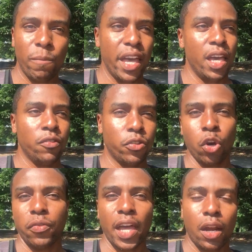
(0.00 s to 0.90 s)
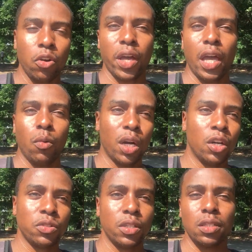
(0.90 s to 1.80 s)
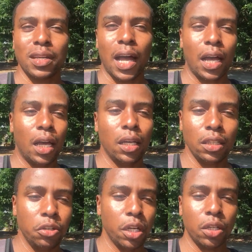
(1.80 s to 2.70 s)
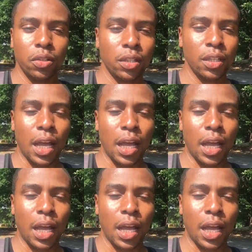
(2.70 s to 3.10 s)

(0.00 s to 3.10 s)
and thought that, okay, well, since I, you know,